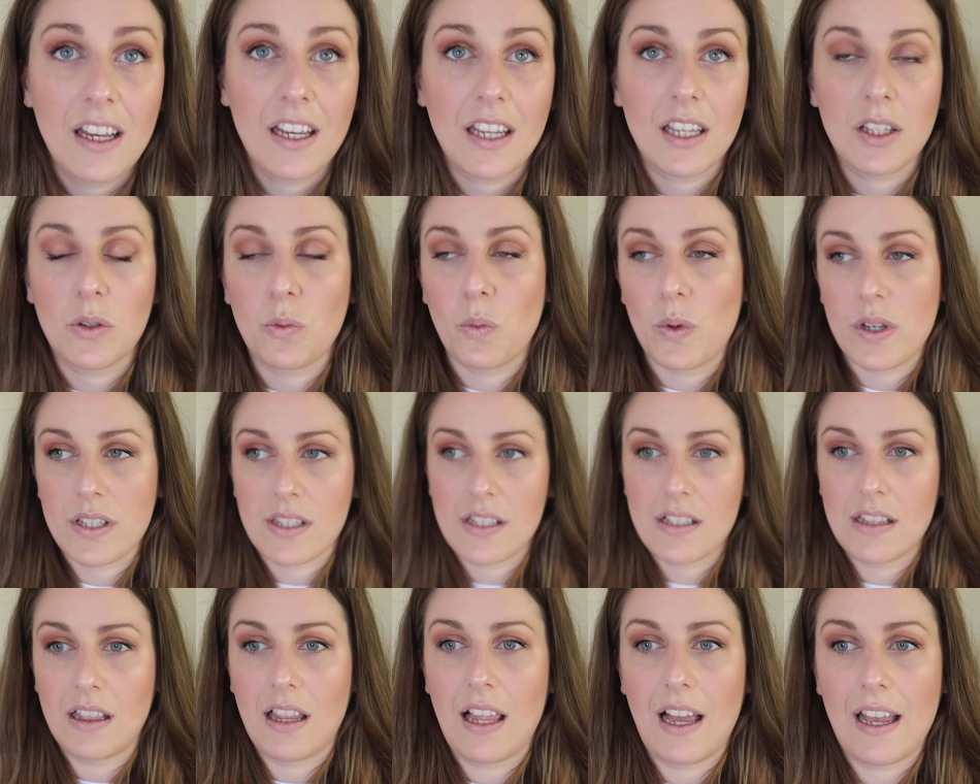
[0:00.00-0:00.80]
it
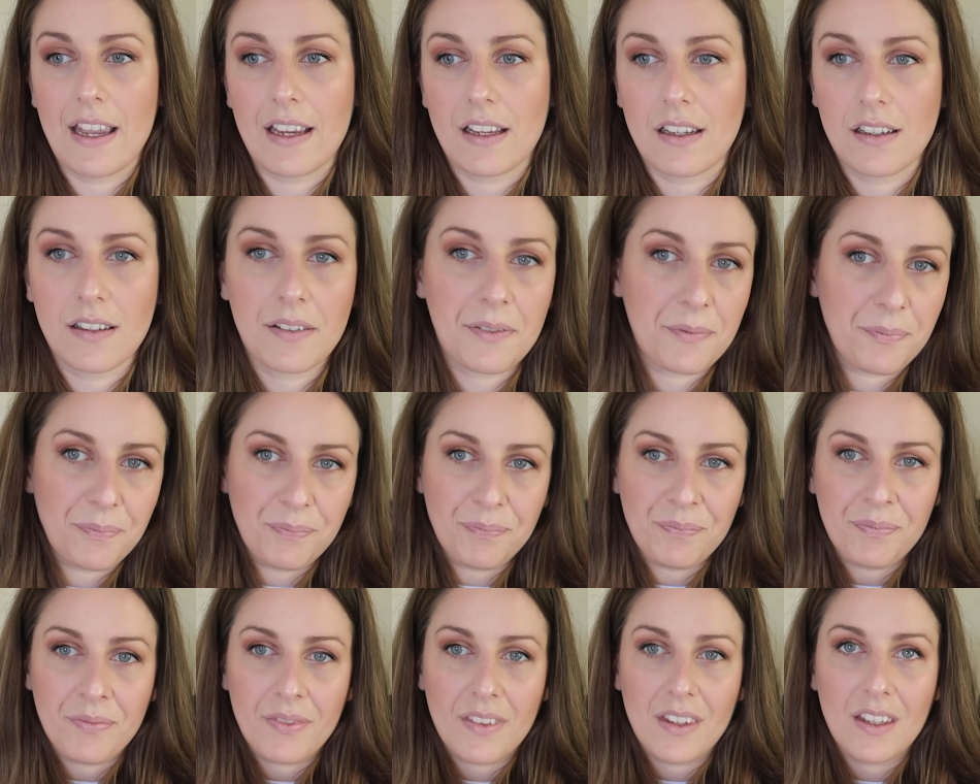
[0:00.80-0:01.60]
wasn't like
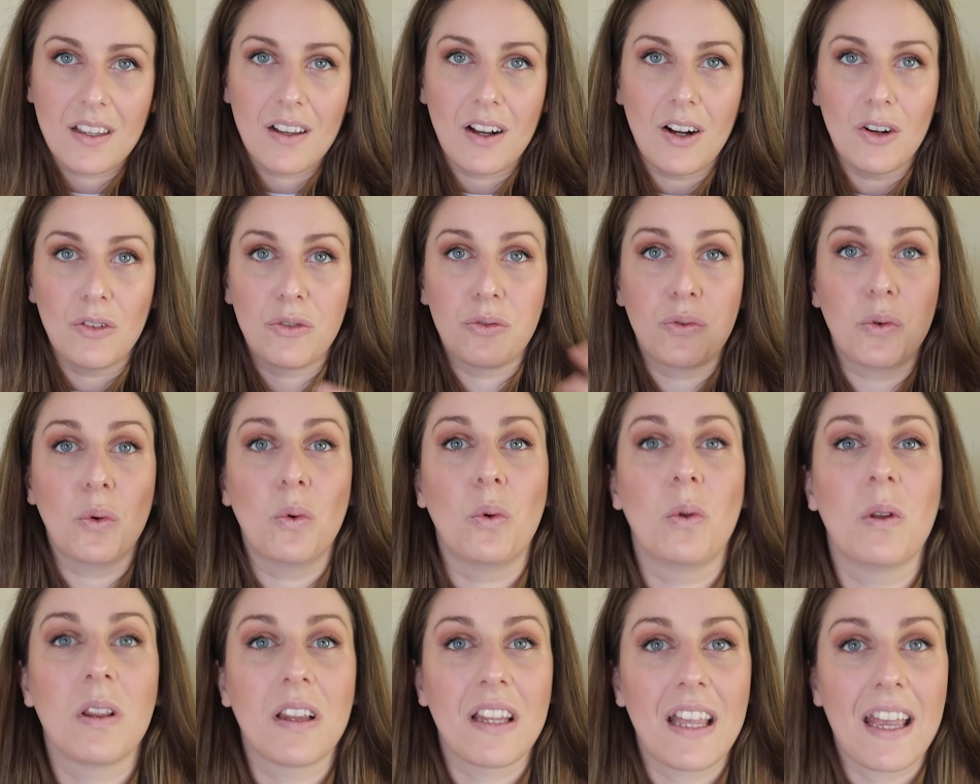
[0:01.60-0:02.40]
a
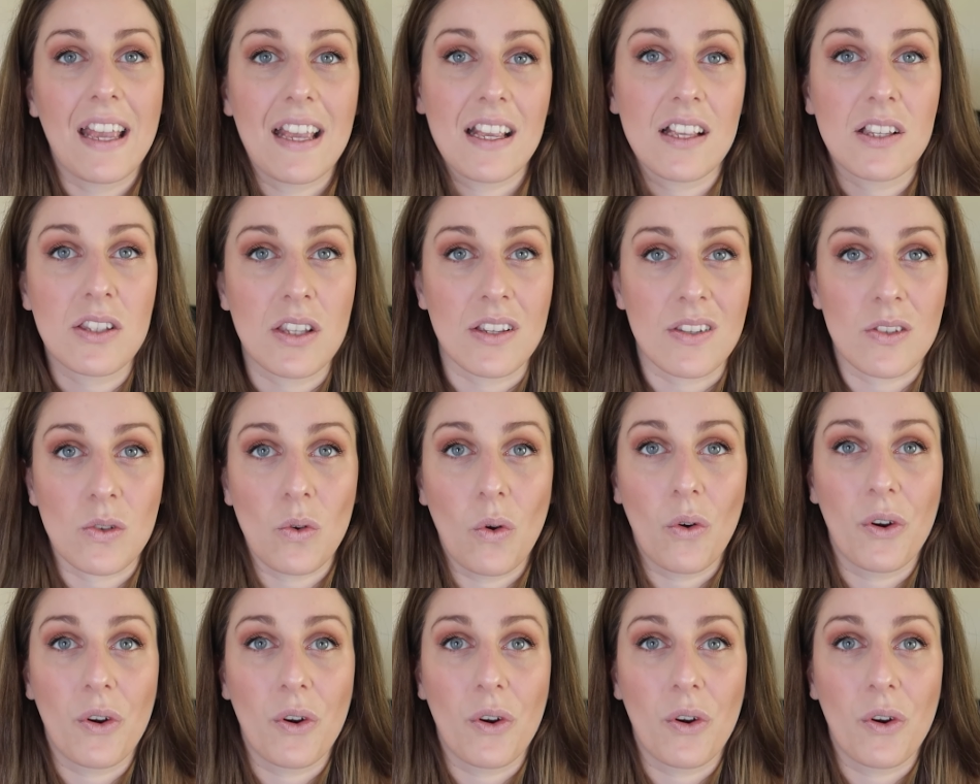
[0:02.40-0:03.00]
full ASOS